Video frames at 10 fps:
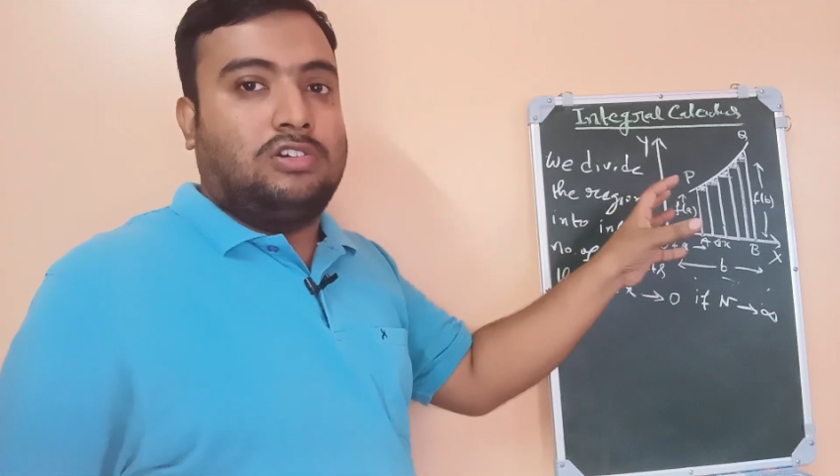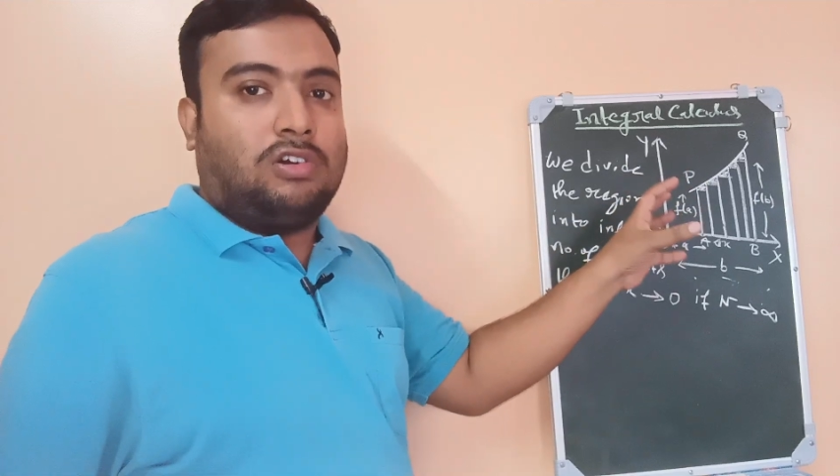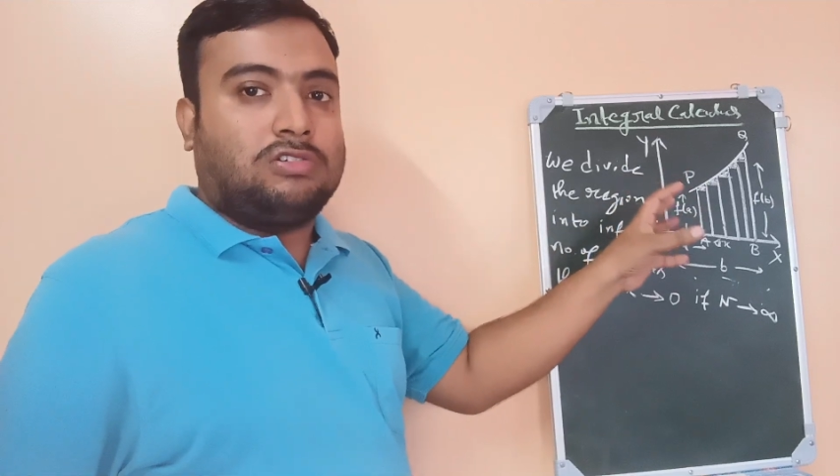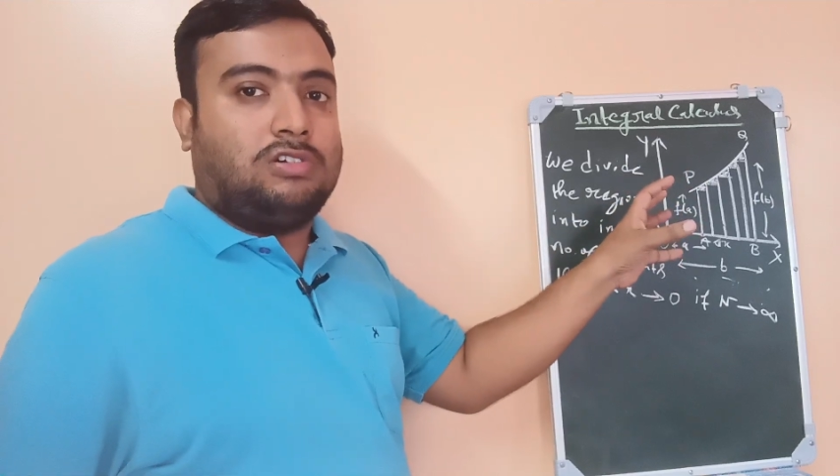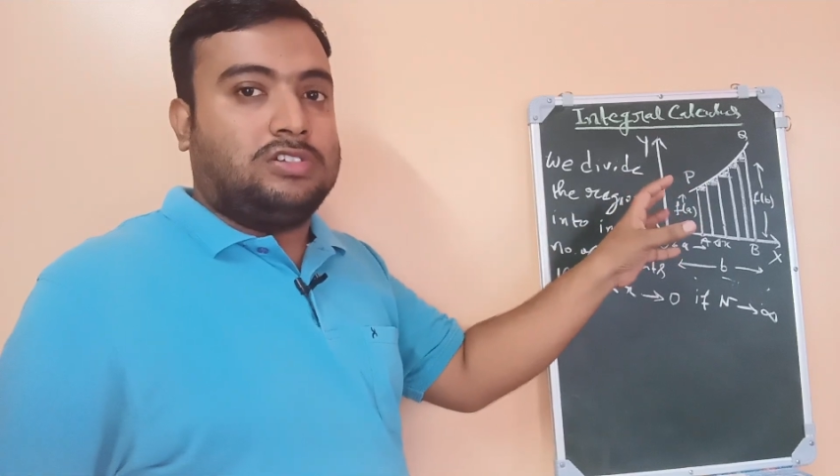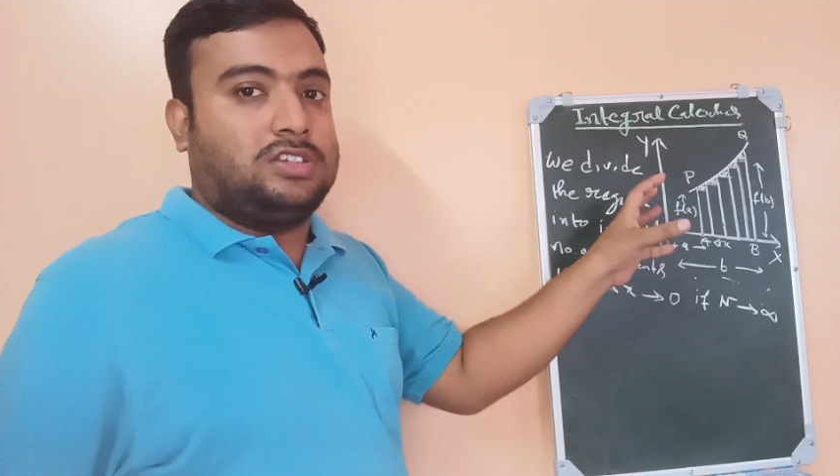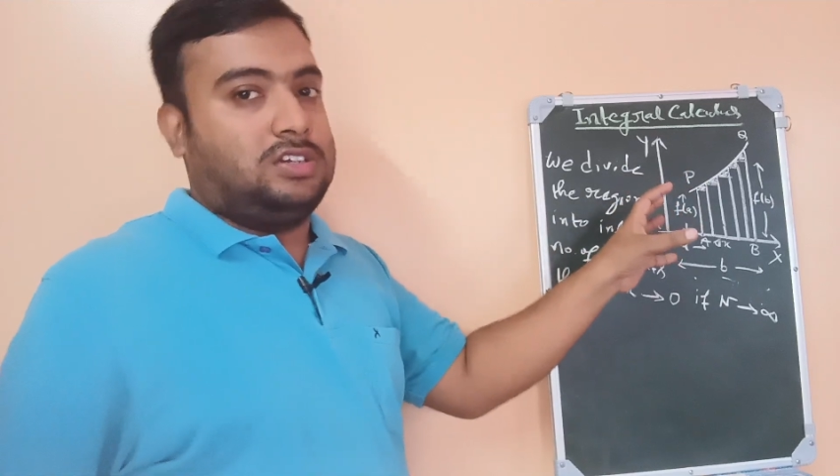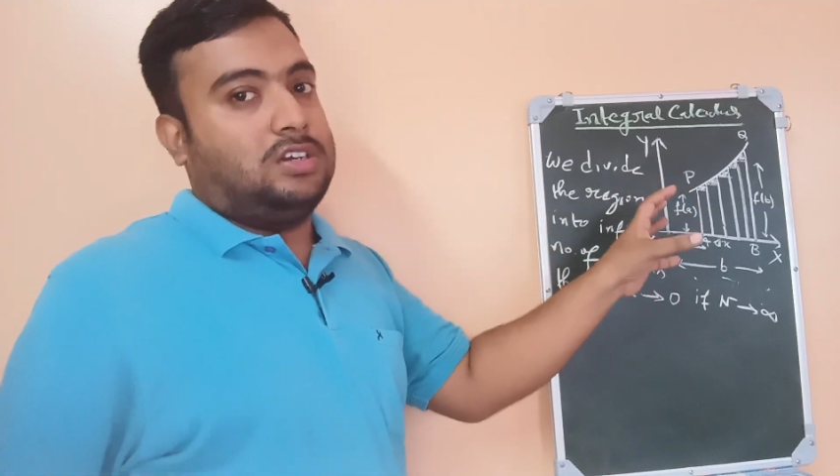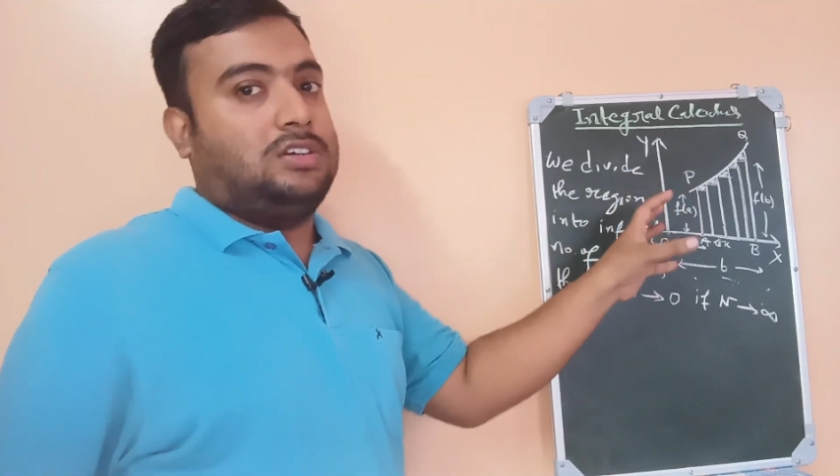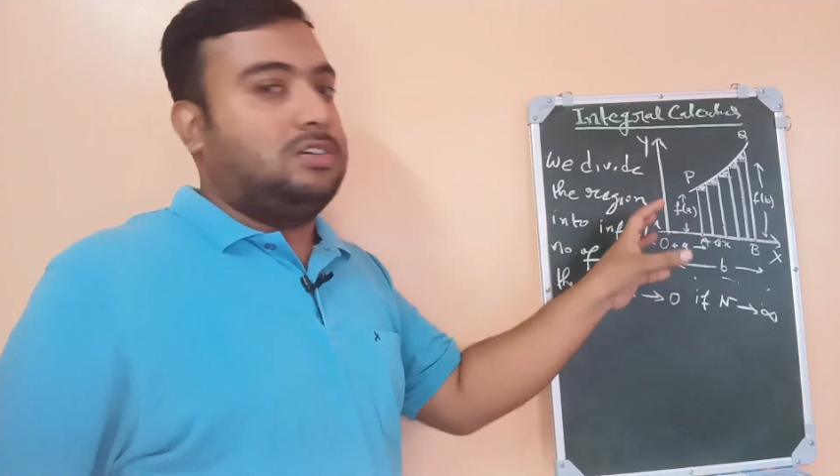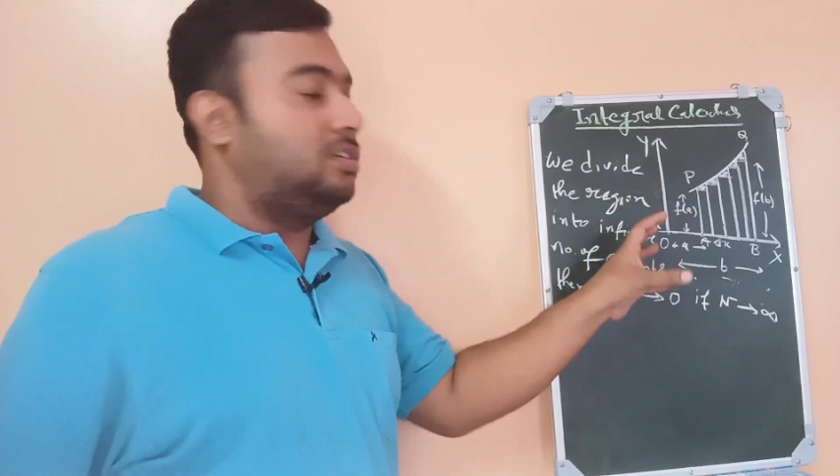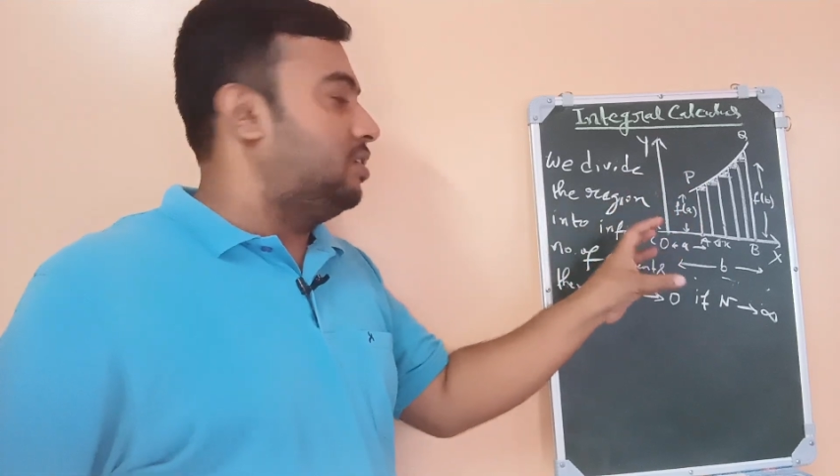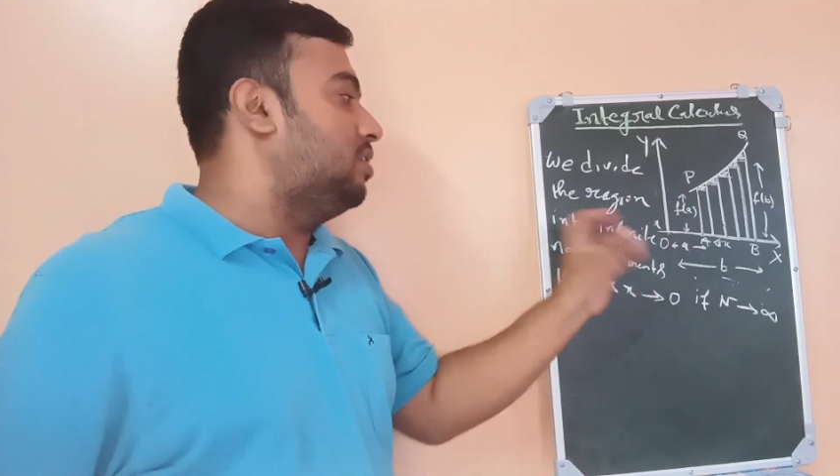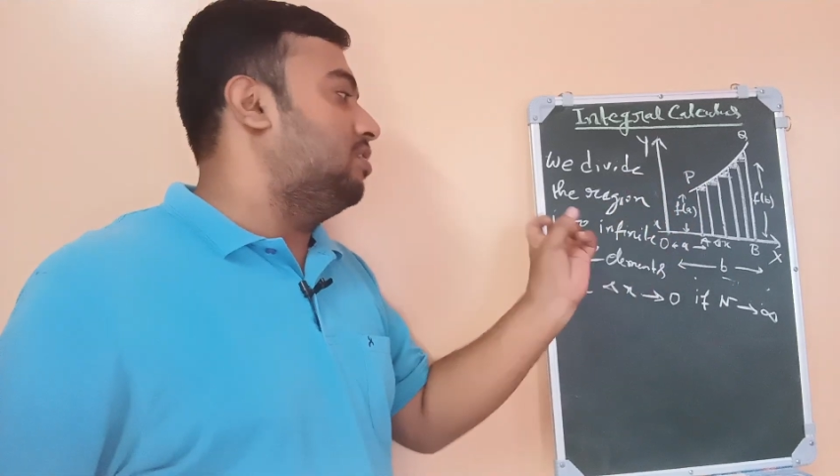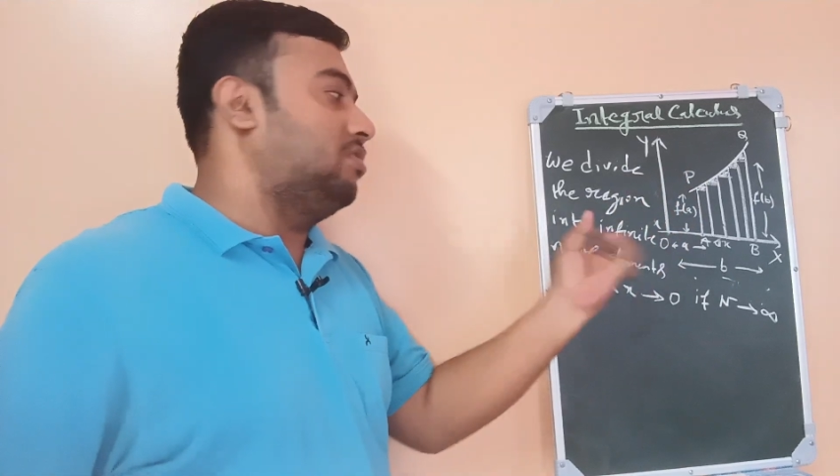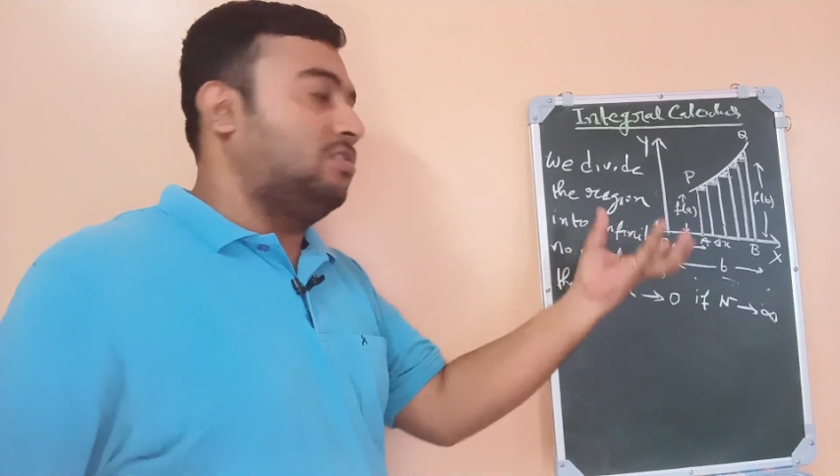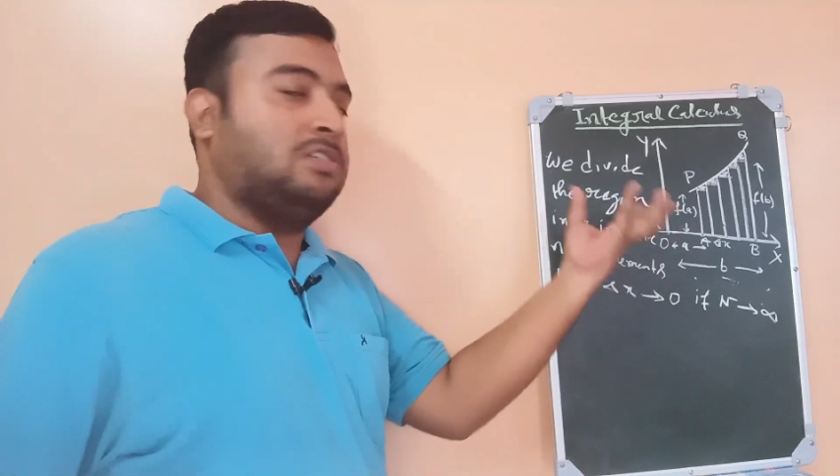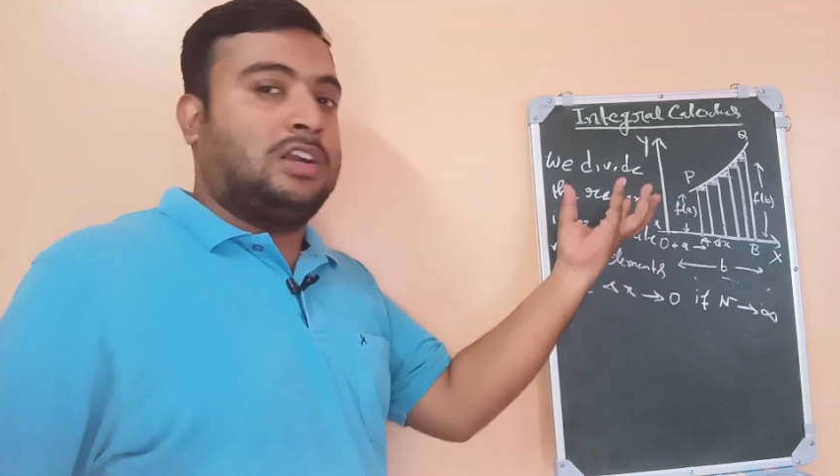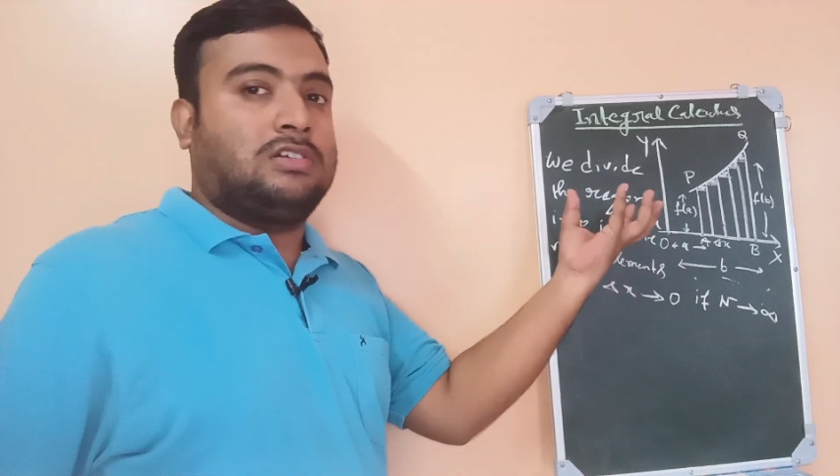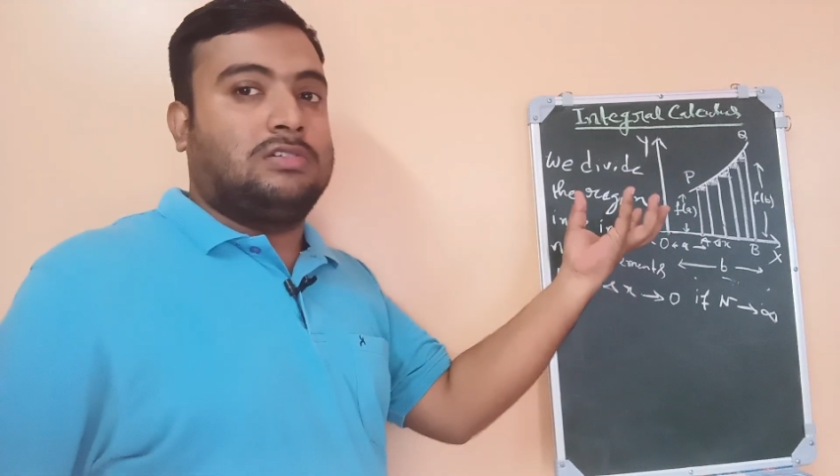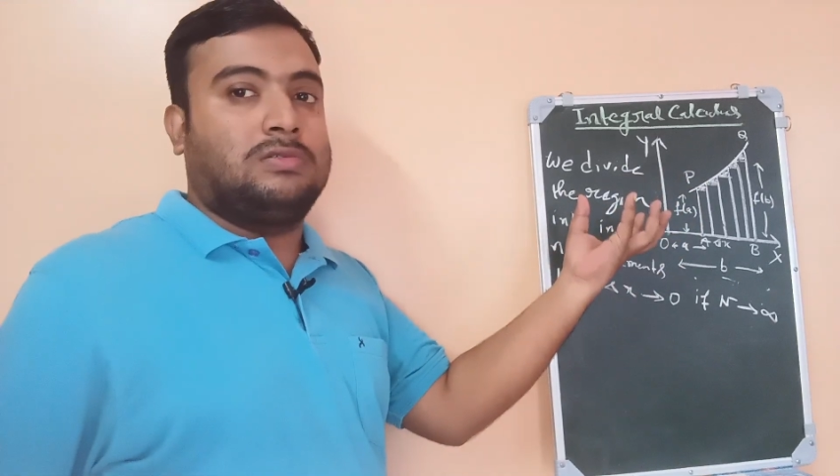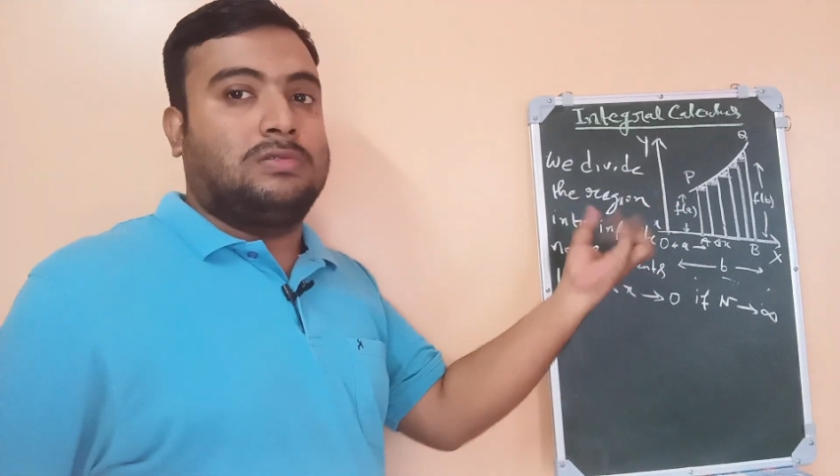not considered in that